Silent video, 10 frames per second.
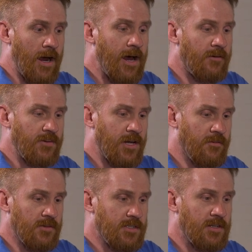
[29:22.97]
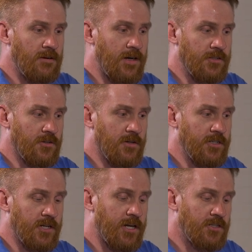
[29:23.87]
I have to have this theological
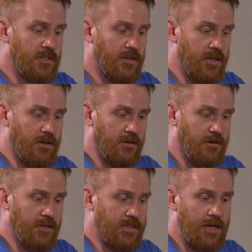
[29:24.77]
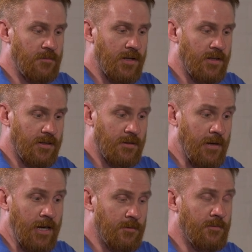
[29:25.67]
education, then does that mean that the
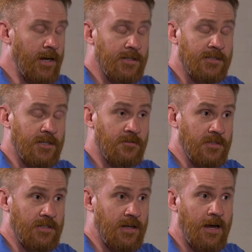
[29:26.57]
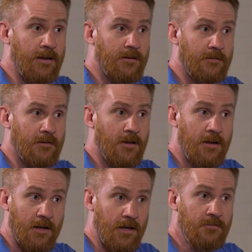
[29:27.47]
Bible by itself is not
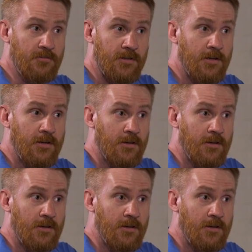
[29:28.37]
enough?